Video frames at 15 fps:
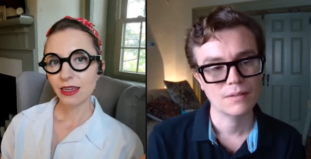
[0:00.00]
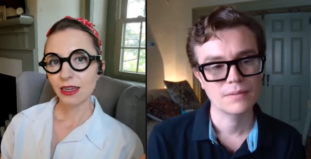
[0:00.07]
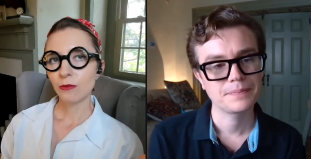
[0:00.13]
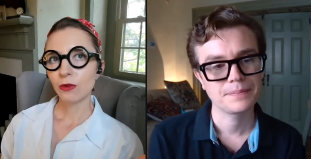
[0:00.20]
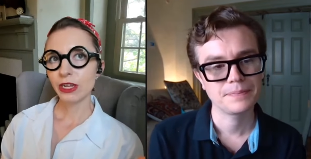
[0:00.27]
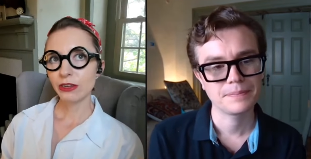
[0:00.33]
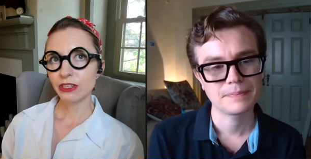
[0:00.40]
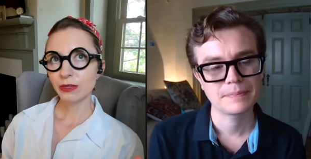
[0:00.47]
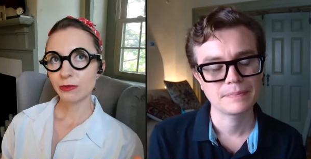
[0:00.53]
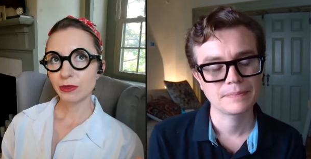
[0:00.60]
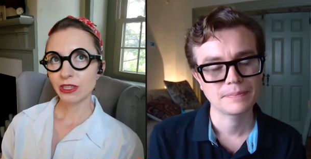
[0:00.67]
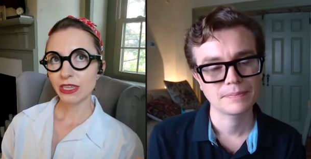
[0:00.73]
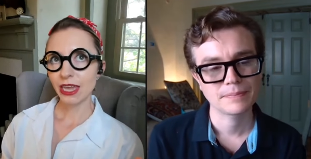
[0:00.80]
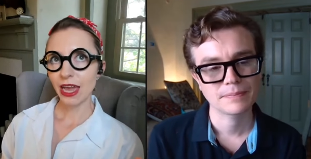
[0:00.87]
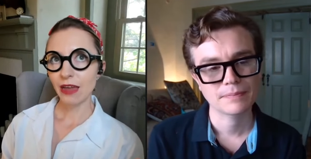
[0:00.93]
Speaker 1: what you
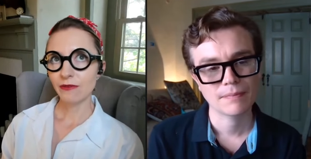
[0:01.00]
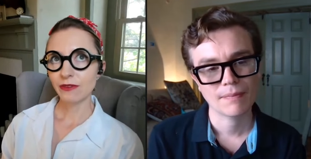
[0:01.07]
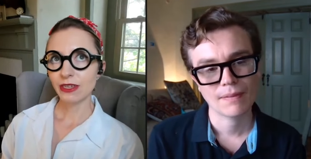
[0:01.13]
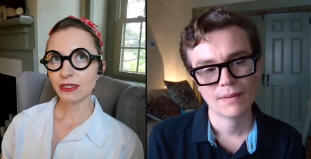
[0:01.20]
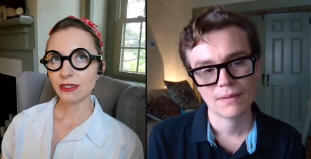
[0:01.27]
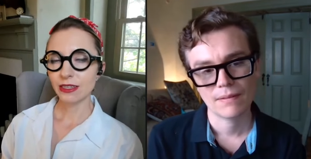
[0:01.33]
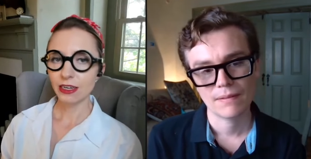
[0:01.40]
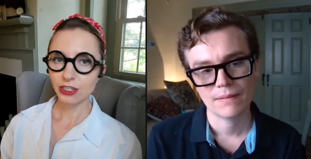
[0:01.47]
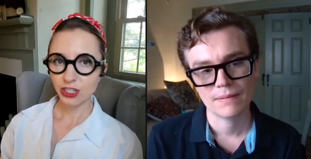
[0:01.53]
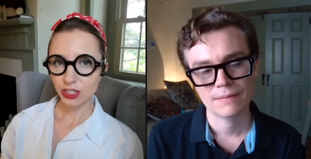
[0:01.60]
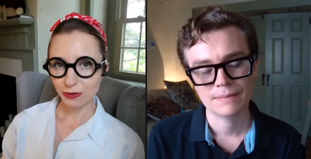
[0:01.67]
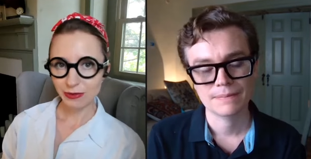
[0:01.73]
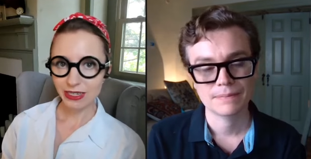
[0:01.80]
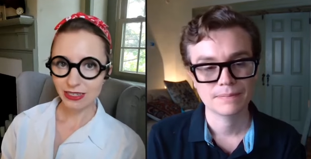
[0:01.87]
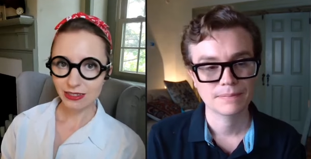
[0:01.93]
typically have is a
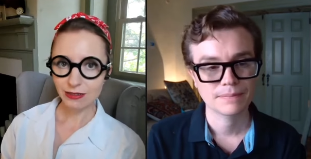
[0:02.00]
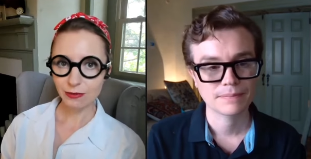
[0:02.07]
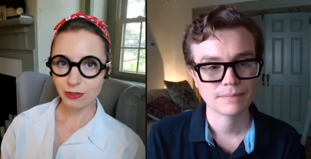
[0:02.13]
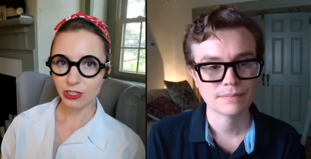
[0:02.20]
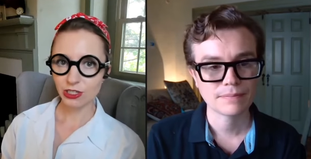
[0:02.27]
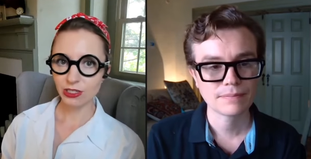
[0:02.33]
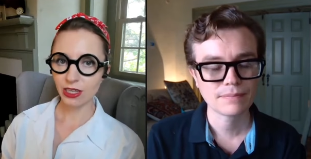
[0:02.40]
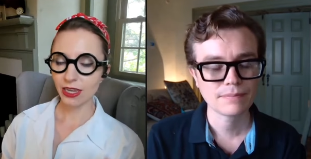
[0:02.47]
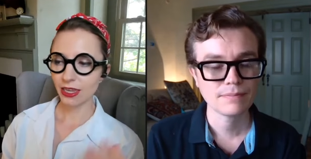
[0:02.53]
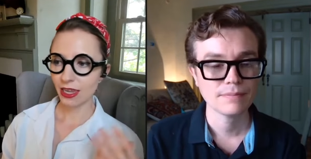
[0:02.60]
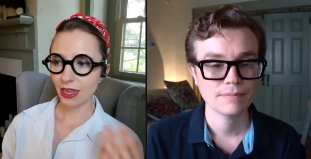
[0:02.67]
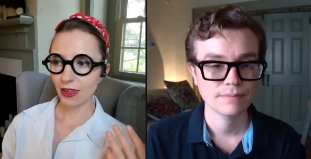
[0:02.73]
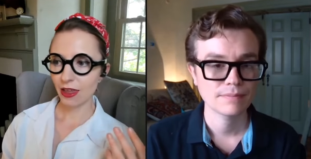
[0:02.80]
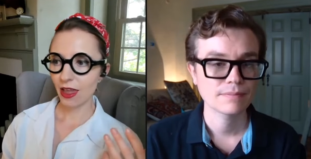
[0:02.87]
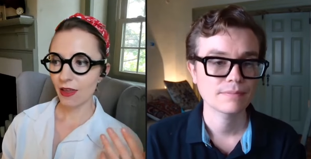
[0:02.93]
chemise, which is like
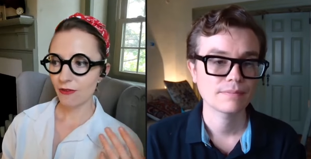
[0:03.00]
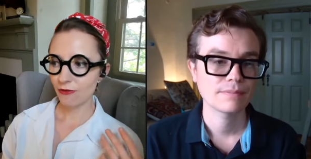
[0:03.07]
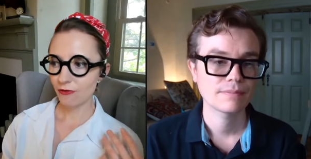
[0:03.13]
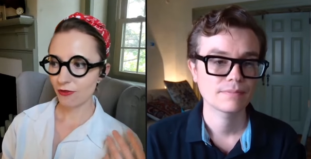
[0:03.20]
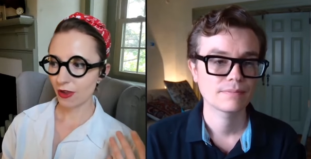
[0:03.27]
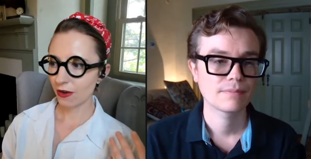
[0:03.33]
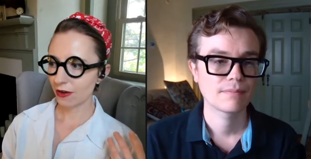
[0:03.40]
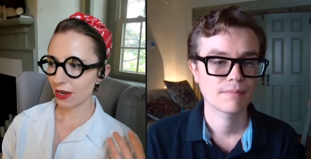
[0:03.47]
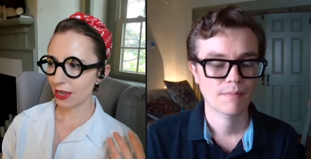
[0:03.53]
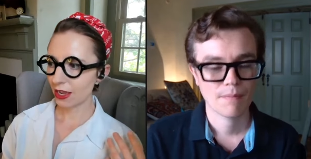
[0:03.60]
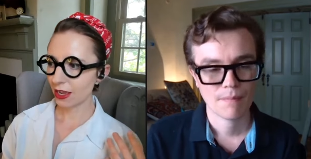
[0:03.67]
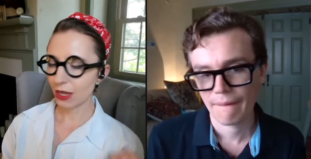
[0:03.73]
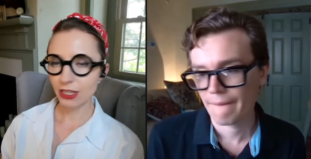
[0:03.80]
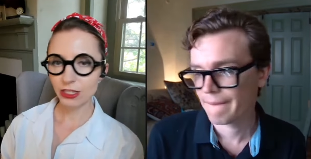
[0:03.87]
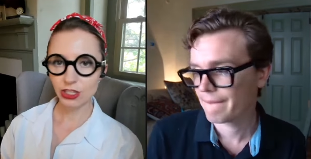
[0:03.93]
a
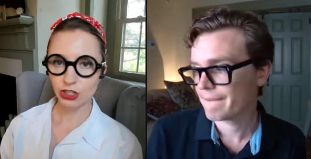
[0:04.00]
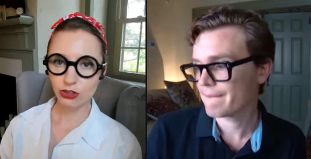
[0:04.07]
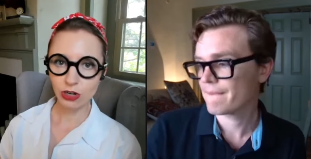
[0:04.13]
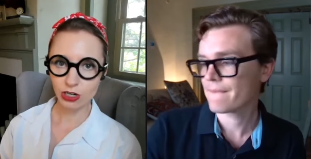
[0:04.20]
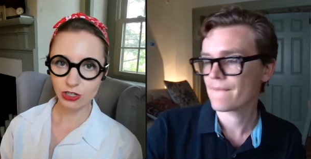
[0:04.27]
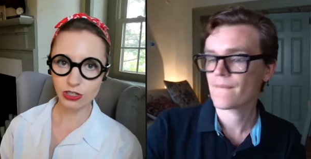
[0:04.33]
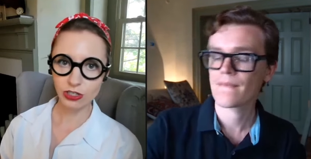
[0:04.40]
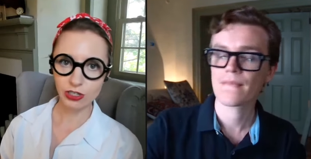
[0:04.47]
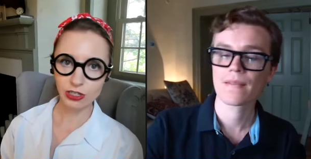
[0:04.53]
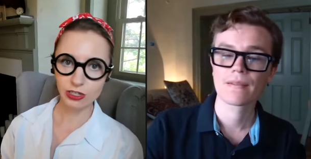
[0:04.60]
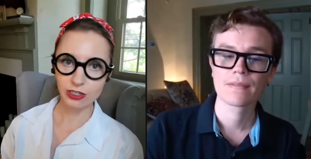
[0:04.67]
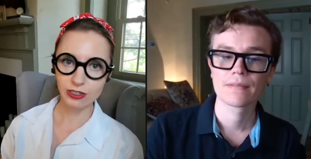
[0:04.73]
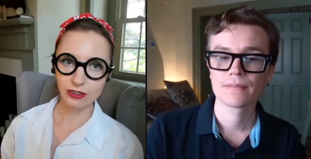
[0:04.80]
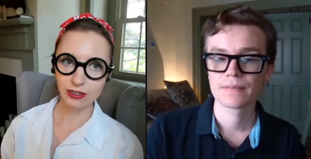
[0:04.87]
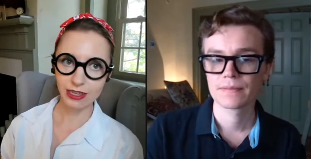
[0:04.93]
very
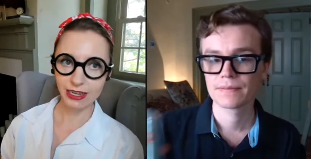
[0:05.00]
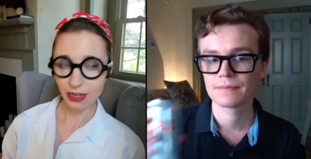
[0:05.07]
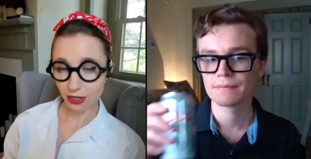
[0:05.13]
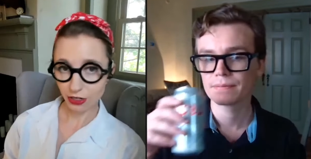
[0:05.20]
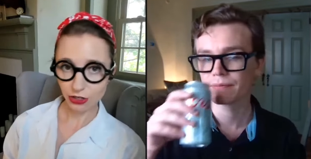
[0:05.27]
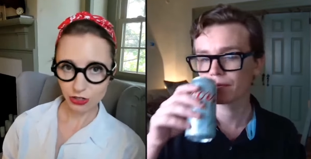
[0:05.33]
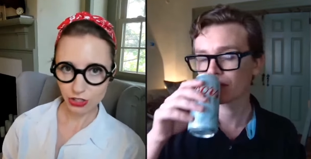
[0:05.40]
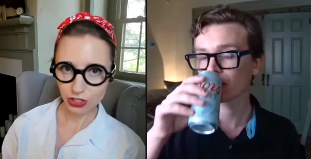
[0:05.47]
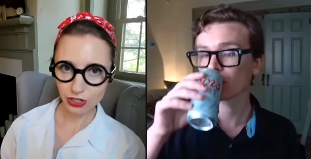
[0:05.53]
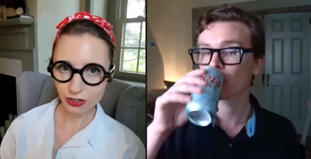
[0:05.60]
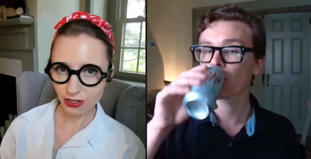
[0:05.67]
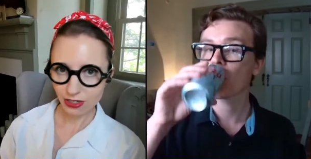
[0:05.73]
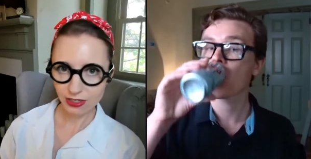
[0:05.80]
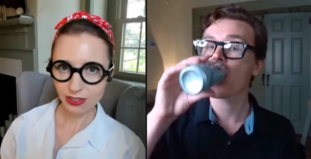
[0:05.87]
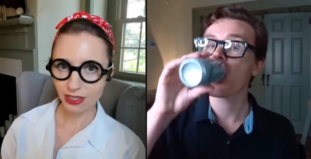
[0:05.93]
unstructured like
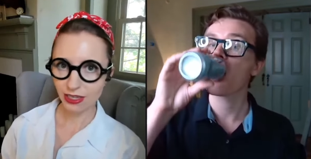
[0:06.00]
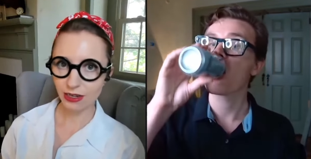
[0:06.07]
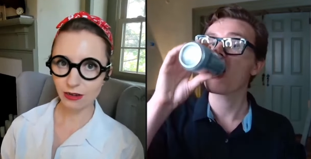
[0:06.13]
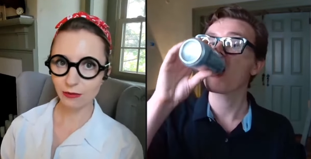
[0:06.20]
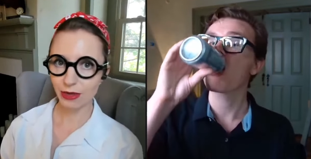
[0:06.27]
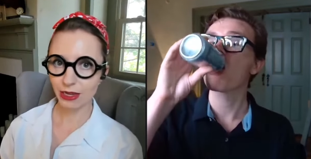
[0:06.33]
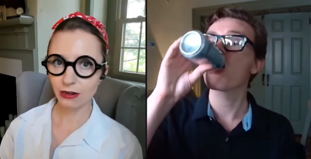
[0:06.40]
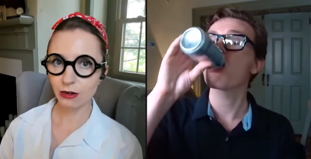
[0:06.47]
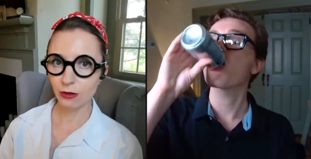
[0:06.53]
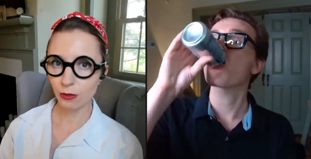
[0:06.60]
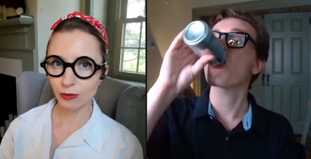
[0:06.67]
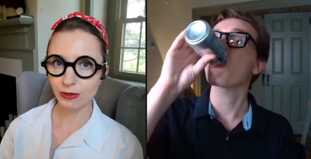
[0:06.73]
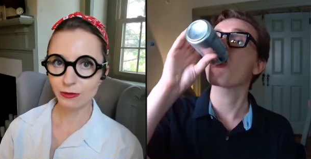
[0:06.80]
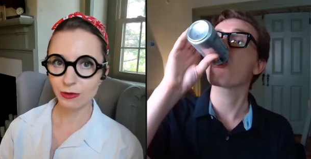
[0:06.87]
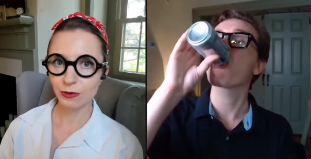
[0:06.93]
undershirt that a man or a
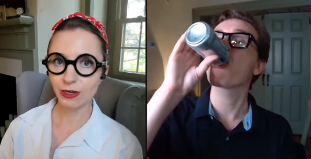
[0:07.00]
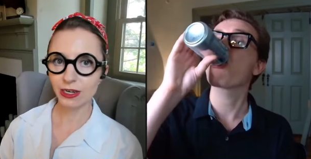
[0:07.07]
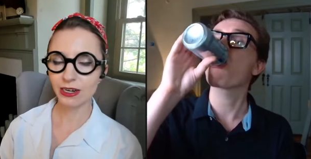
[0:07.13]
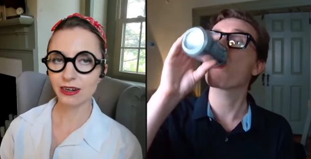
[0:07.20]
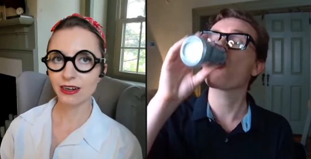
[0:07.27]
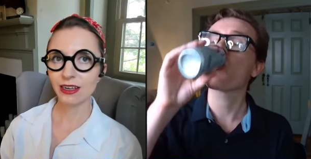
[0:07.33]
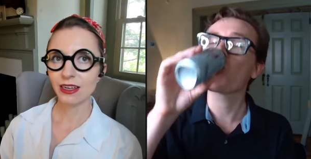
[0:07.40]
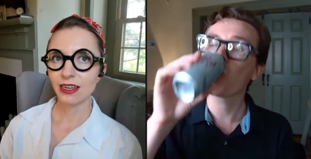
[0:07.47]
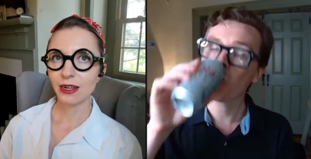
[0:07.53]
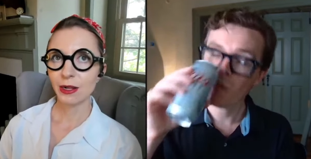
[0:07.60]
woman would wear.